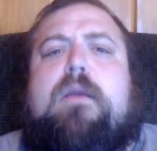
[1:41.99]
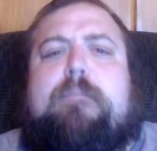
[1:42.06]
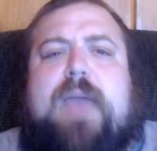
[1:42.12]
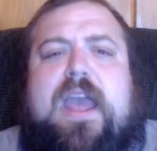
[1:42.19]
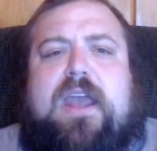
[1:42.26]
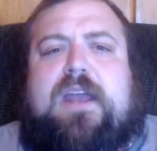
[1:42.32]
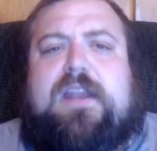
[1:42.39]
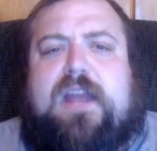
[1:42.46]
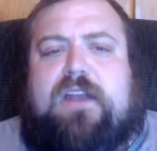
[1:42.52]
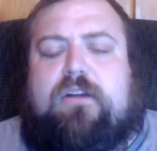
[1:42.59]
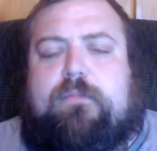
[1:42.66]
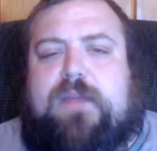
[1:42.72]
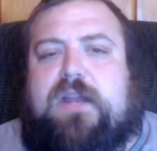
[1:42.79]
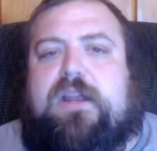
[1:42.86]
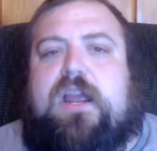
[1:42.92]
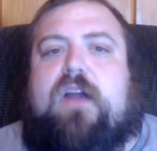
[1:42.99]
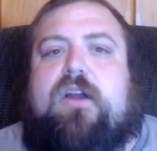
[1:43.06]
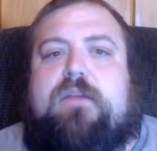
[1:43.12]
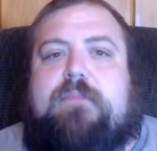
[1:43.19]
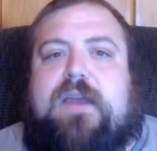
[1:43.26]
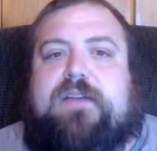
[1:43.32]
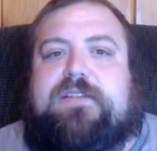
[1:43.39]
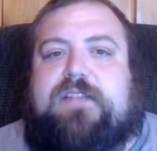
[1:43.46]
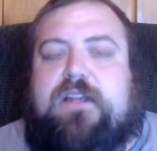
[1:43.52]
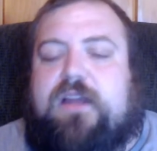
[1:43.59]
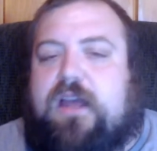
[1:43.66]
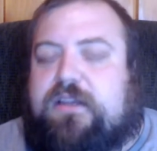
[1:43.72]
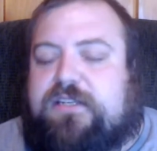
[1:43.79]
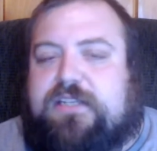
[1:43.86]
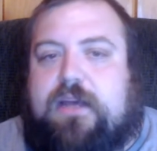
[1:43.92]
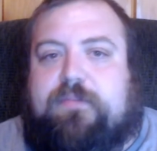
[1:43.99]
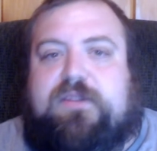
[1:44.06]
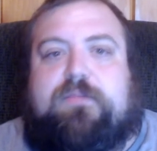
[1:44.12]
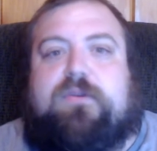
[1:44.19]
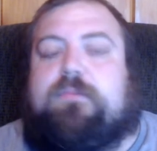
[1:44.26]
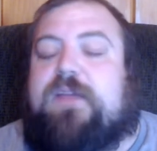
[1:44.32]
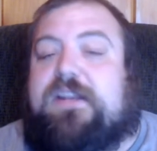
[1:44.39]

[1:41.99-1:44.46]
paying an intermediary makes it acceptable.